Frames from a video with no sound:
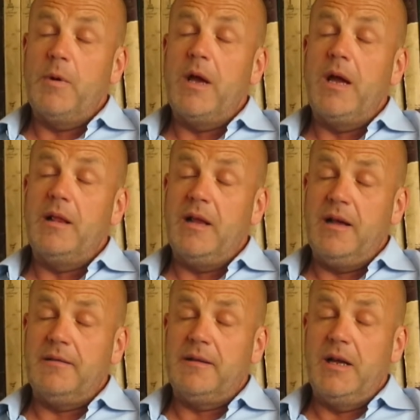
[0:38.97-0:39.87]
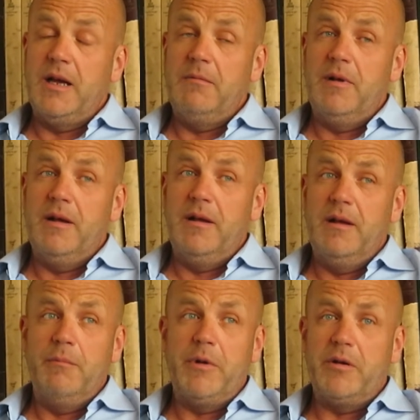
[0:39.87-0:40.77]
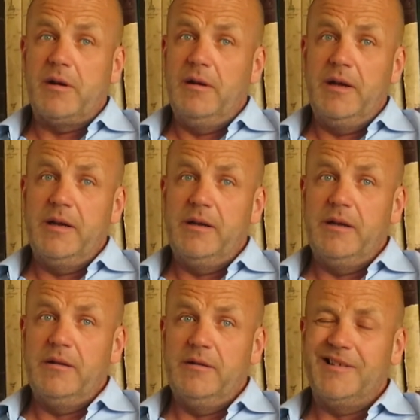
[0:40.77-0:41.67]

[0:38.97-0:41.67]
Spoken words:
We had last time an American lady,